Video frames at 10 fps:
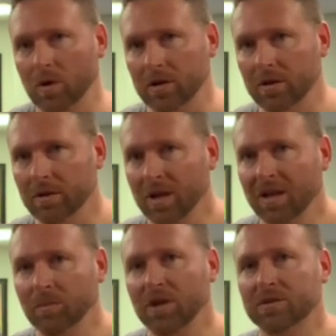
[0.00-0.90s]
wonder,
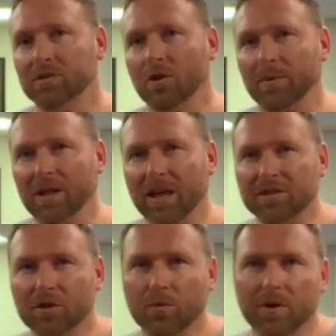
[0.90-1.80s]
because nobody
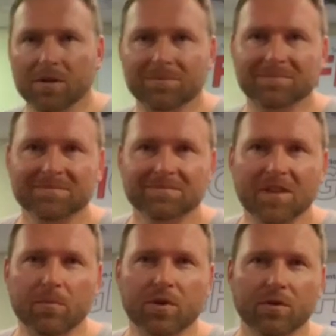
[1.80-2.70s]
likes a quitter.
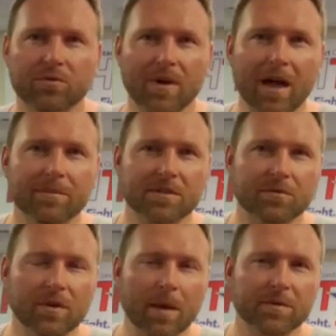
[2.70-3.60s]
I'm Coach Rob, this is
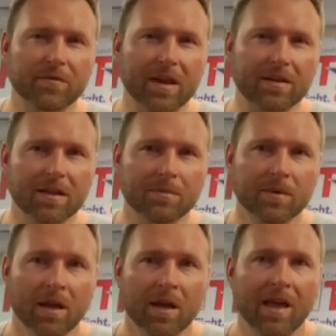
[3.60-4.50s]
Rob's Fight Club,
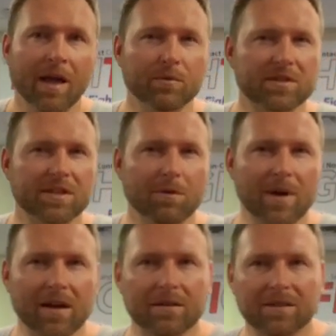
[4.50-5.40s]
and we'll see you
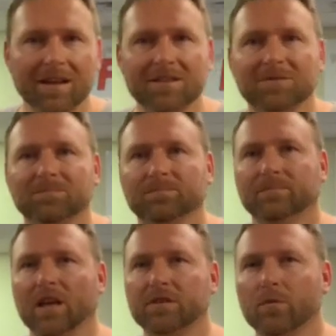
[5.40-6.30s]
back in class.
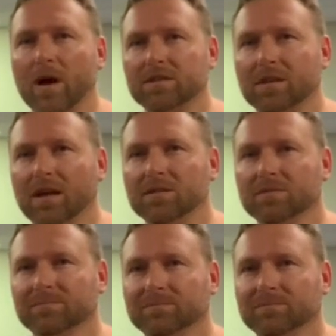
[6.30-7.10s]
Thanks for watching, guys.